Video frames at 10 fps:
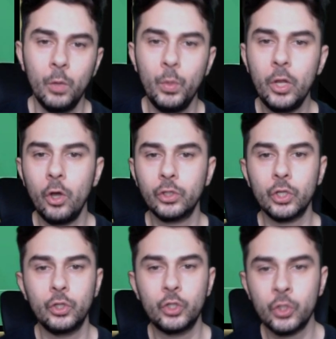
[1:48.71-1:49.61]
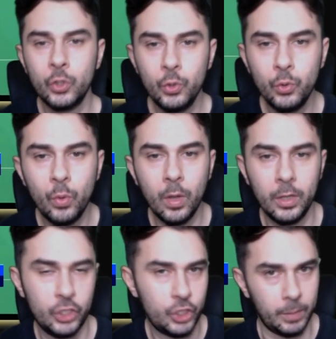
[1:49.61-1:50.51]
we got two
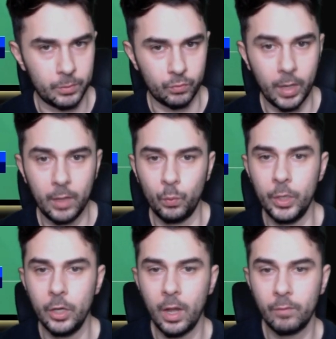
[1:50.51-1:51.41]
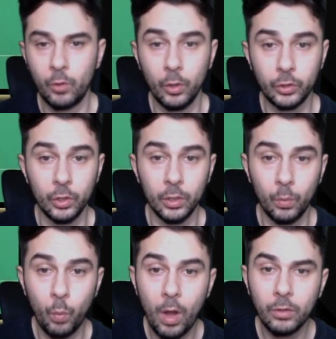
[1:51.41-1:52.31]
chips, right? We have got
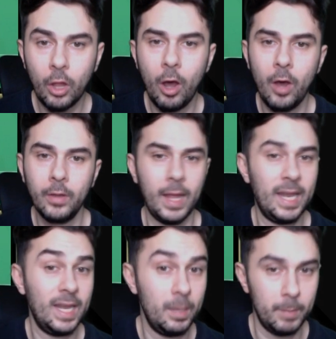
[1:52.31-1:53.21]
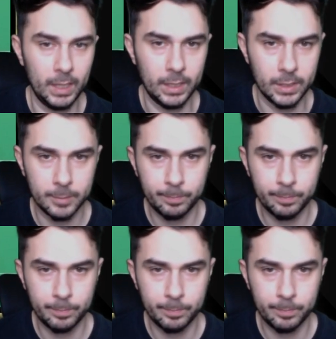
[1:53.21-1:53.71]
the wild card and a limitless.